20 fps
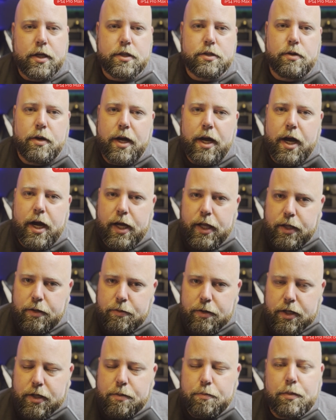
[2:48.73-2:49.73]
So I highly
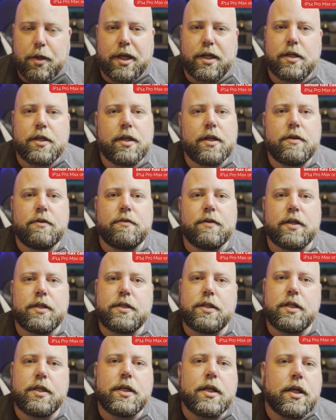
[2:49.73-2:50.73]
recommend
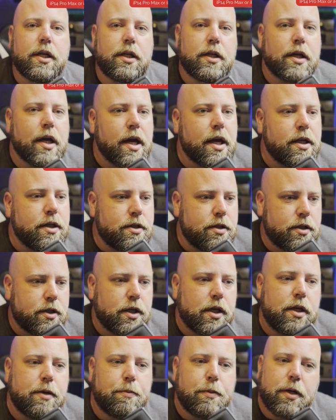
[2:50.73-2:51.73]
investing in a
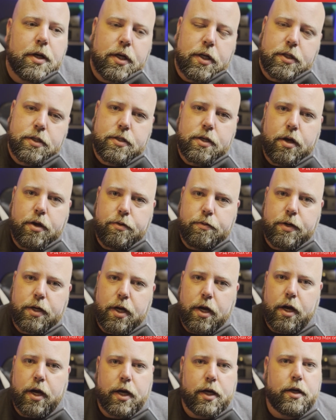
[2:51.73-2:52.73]
cheap soldering
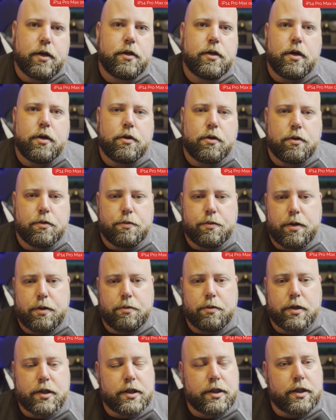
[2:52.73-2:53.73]
iron or
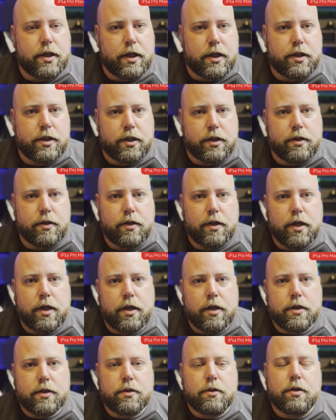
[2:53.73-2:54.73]
rework station
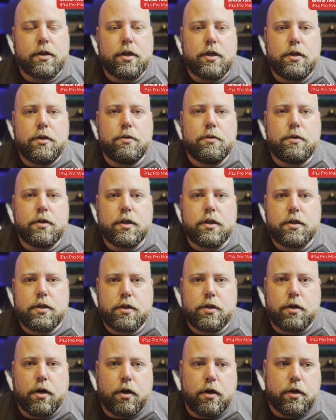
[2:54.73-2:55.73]
so that you can
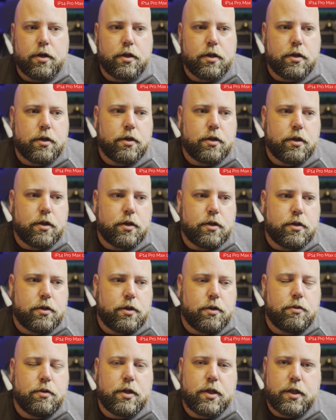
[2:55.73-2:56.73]
start
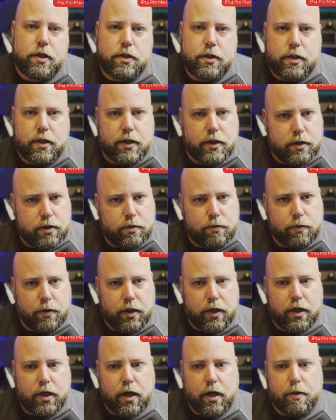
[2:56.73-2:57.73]
doing these things when
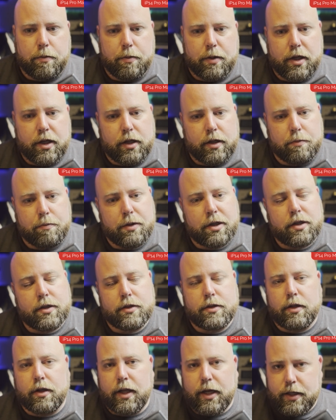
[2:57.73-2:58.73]
they come in,
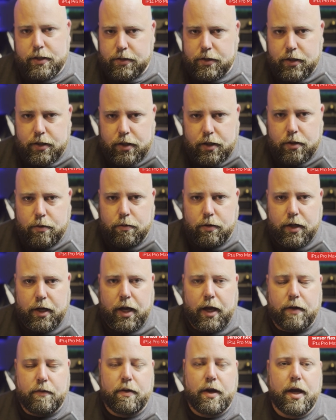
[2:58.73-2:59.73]
because the last thing that you want to have